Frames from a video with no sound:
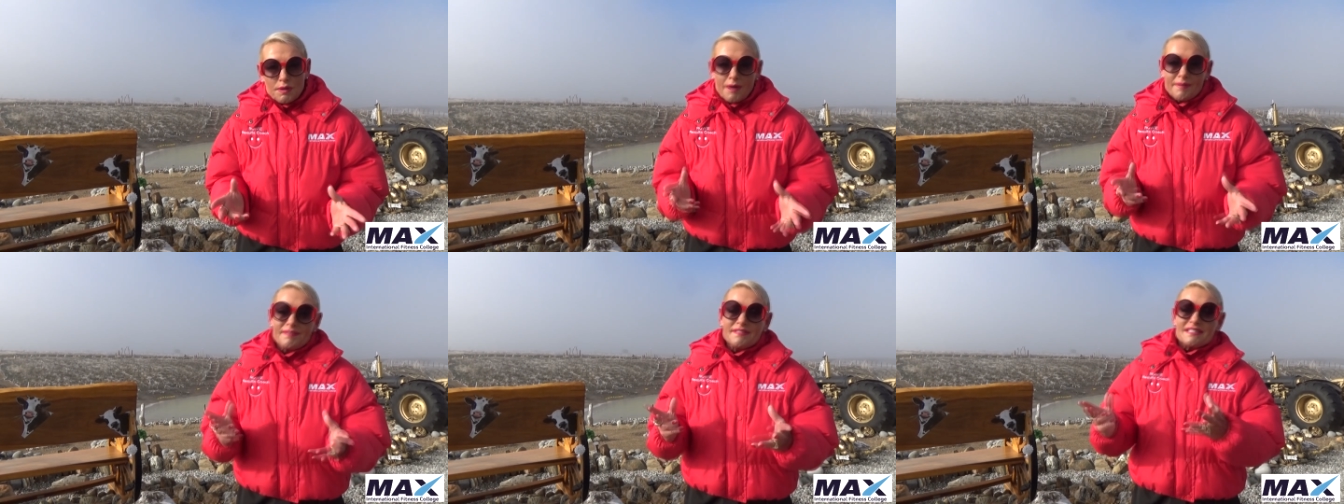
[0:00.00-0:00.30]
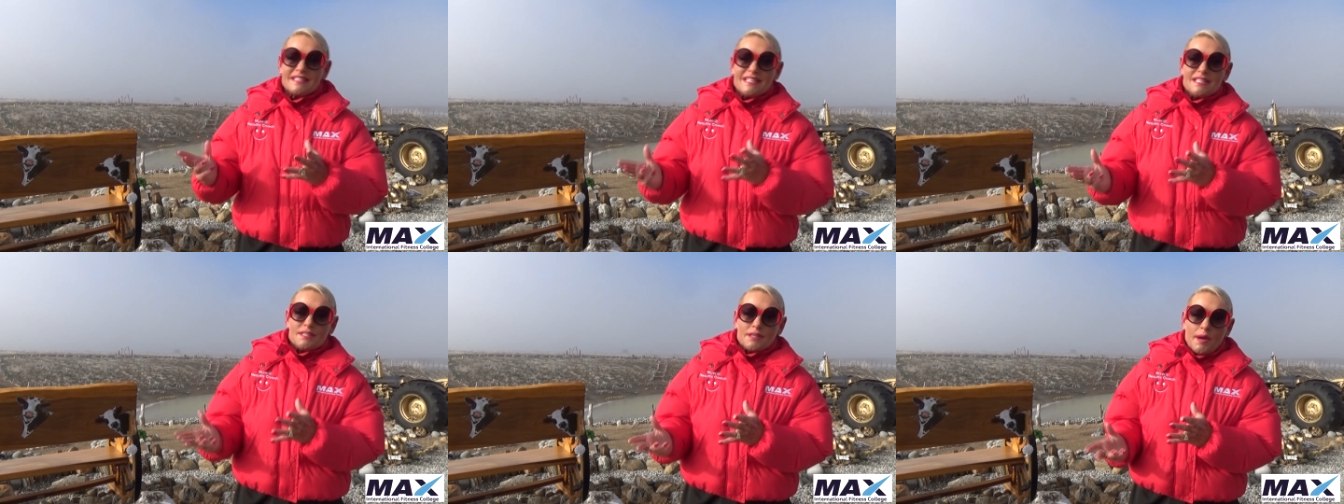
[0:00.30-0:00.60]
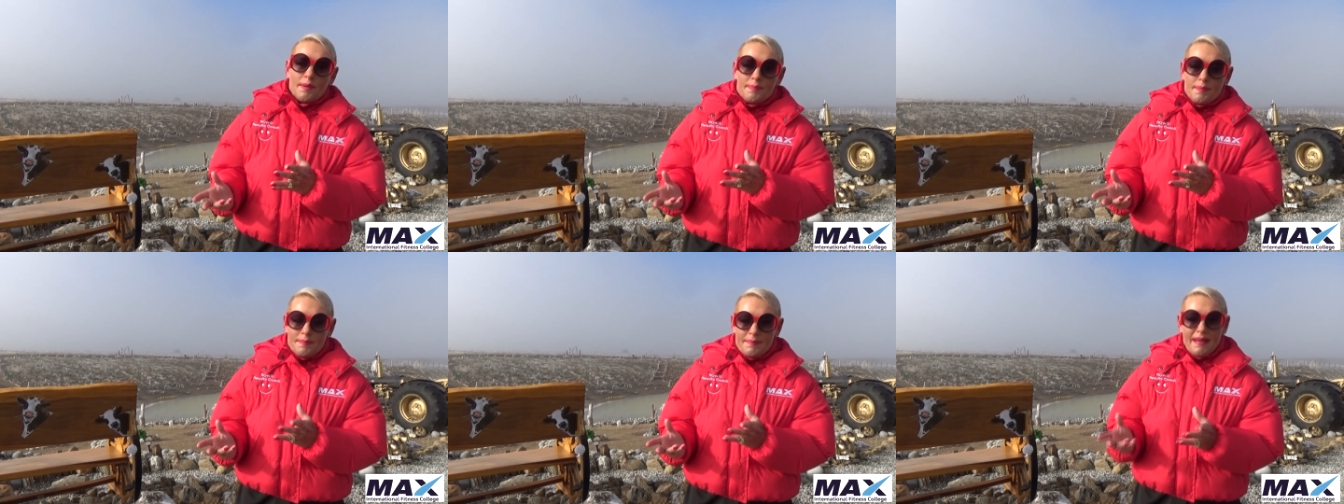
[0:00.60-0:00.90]
Obviously,
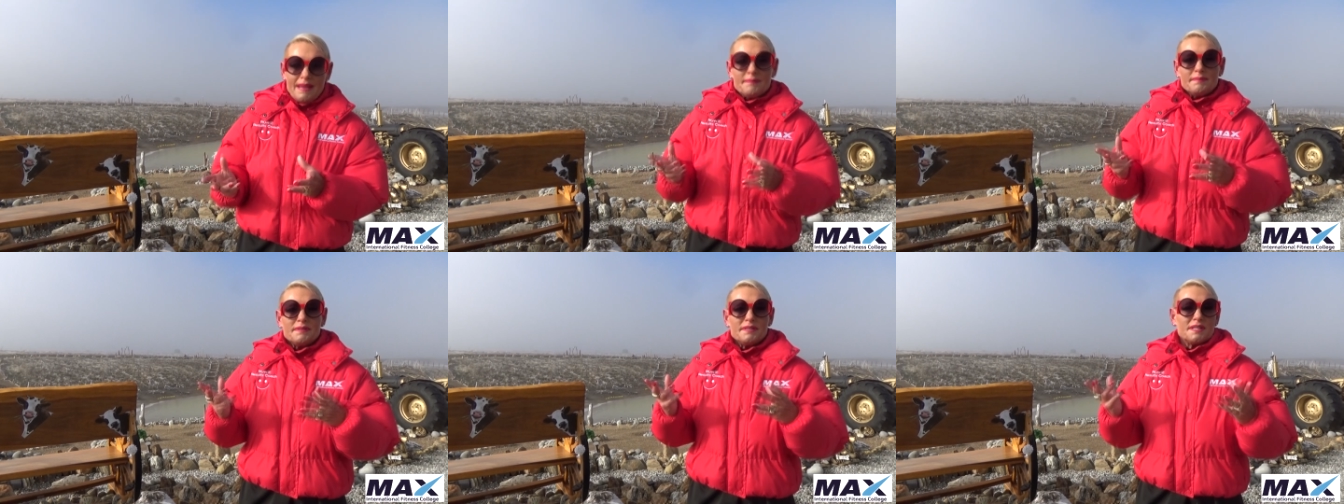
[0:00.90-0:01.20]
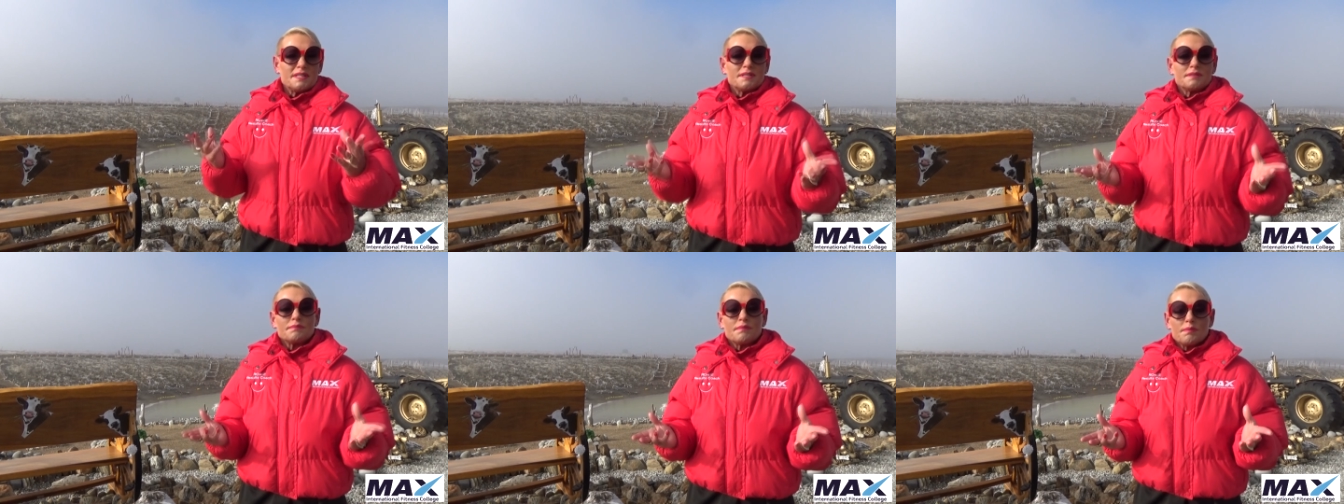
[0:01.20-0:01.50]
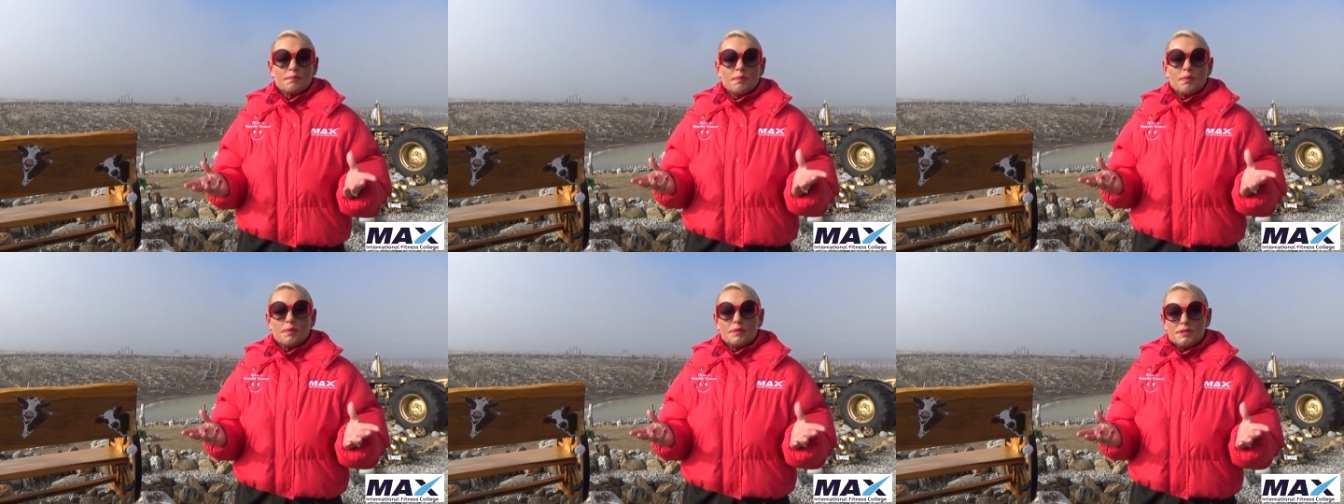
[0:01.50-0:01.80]
dopamine, which is a
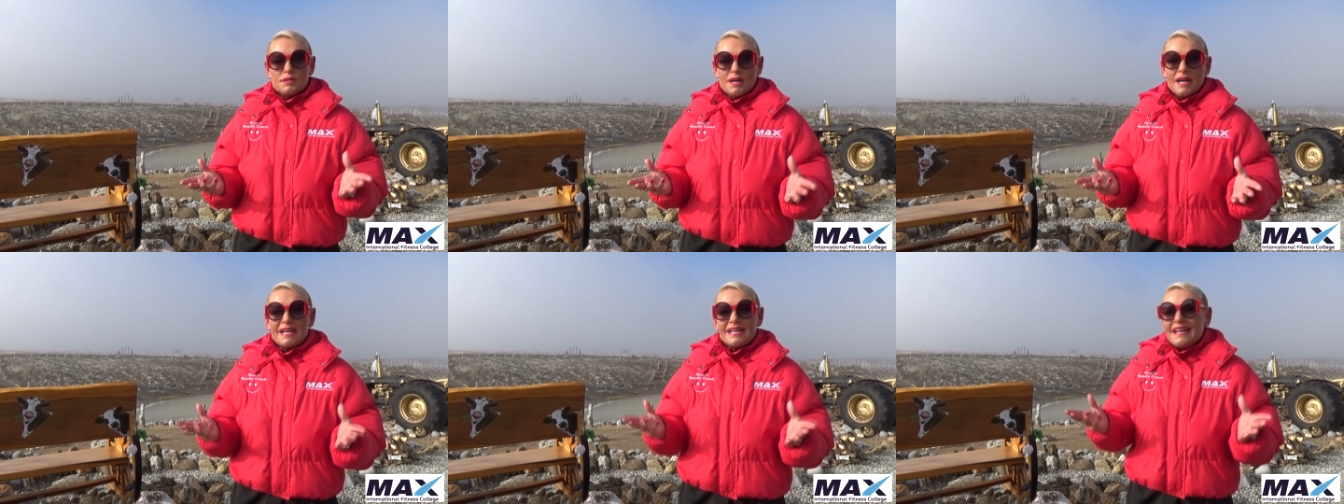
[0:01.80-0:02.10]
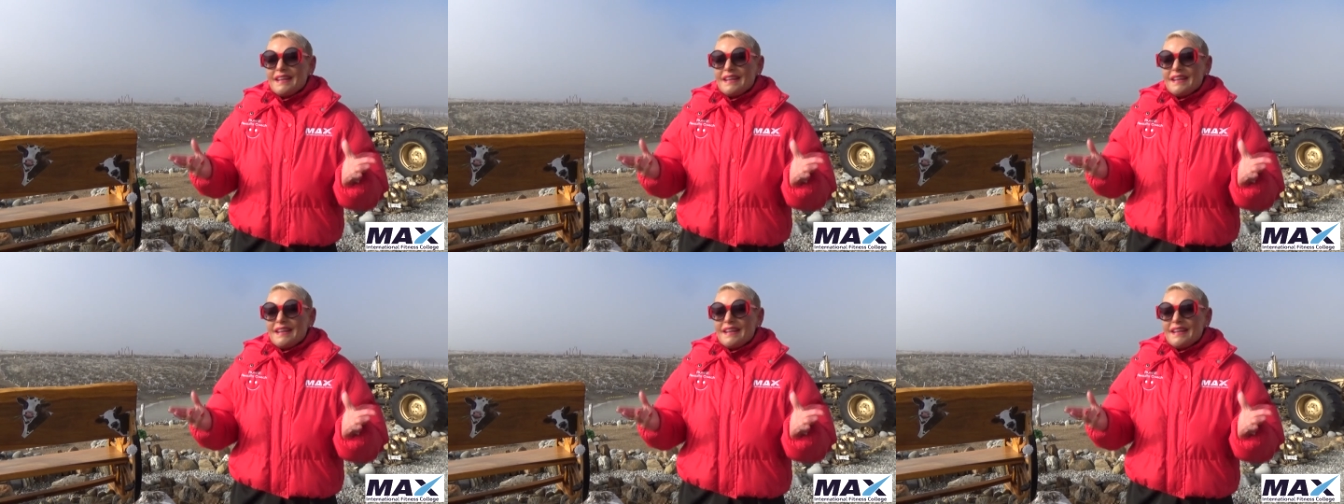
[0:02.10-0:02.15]
reward drug.